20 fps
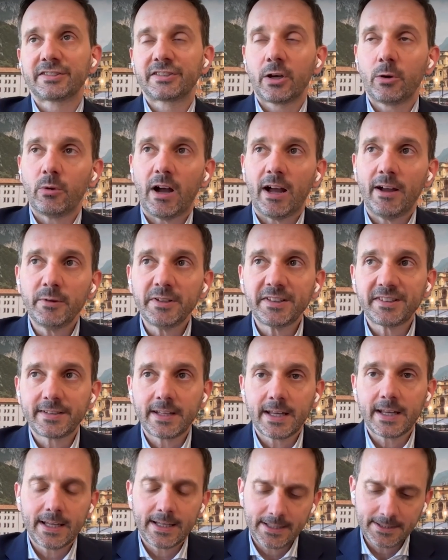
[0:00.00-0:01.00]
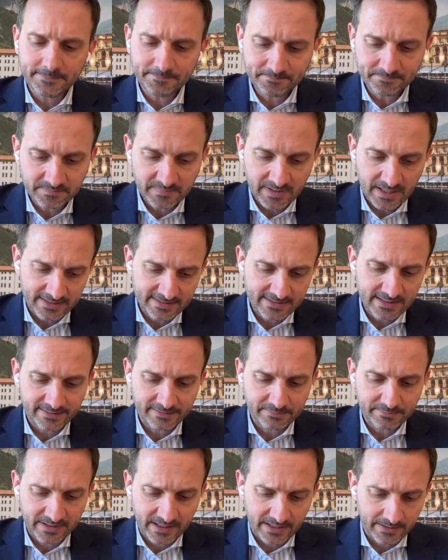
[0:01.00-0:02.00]
So I would say, as I
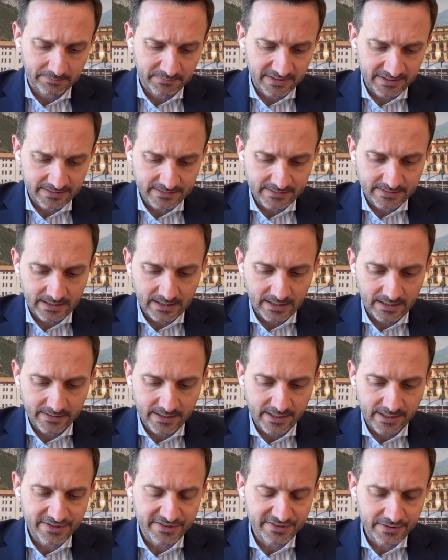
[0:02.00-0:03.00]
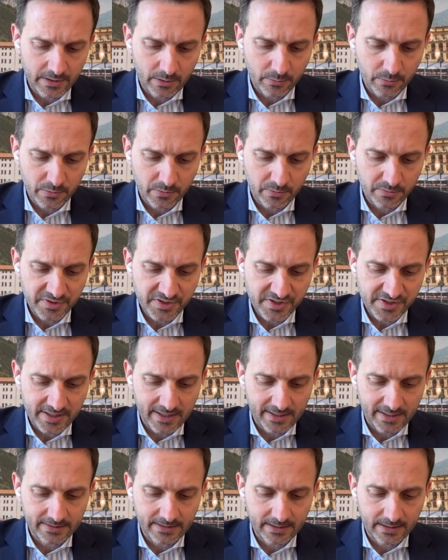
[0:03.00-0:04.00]
mentioned, there's no
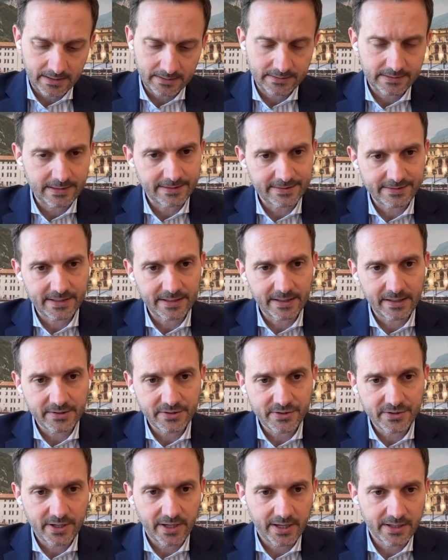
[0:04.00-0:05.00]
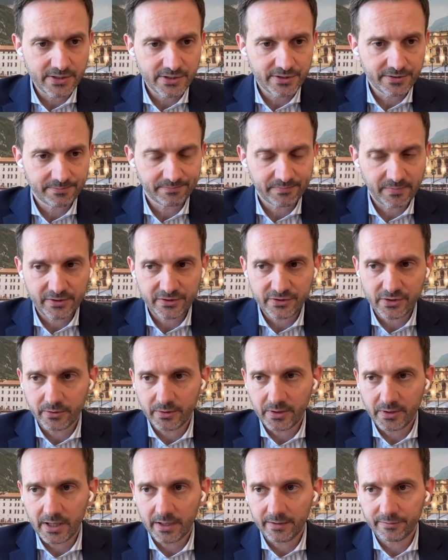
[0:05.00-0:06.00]
standard listing exchange. So
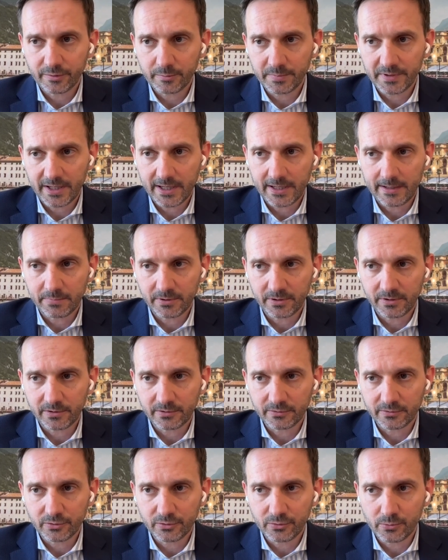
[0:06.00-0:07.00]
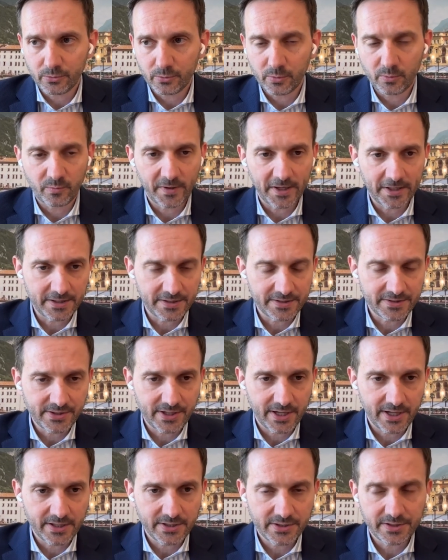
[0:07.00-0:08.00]
you have to be able to vet
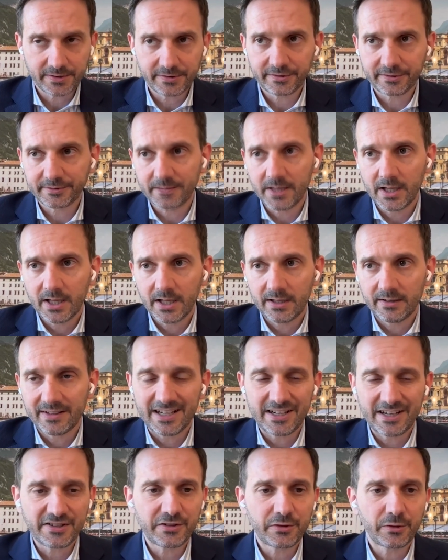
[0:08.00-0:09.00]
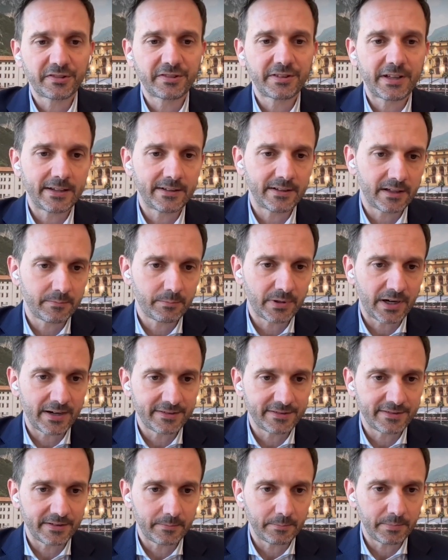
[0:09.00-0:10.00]
exchanges. There's no standard
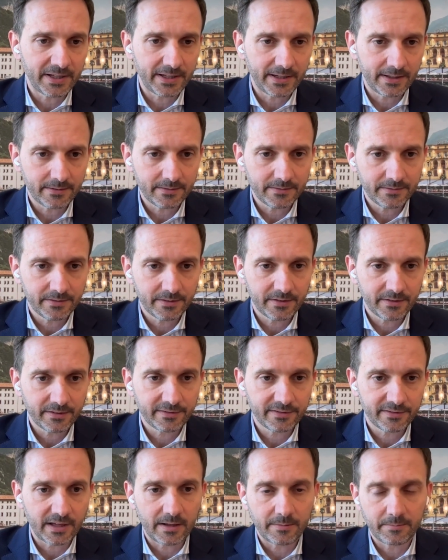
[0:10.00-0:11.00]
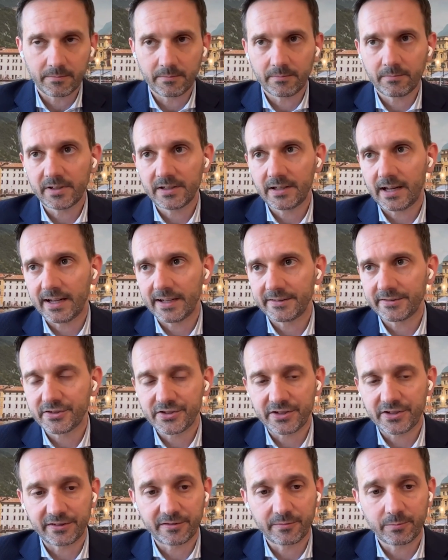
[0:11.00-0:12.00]
pricing pair. Some clients
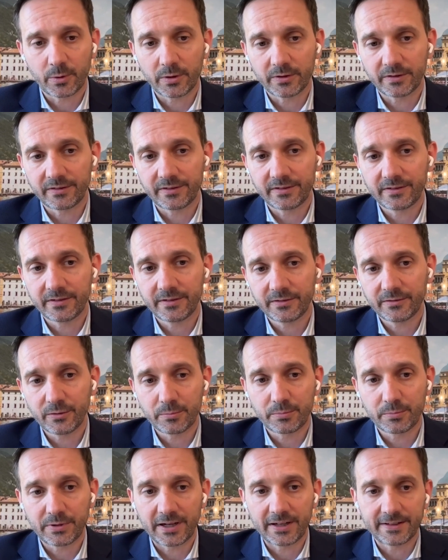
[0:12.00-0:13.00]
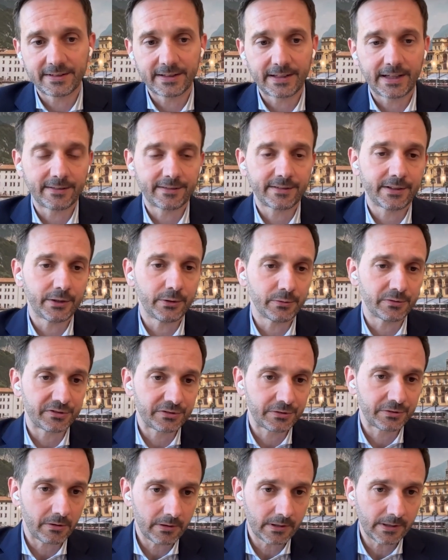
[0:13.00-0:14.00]
just want to price against the
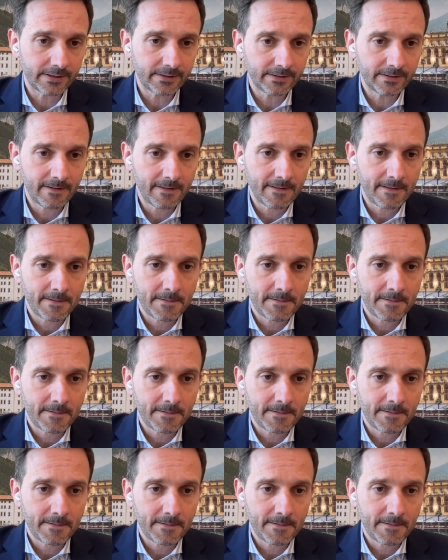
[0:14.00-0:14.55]
US dollar,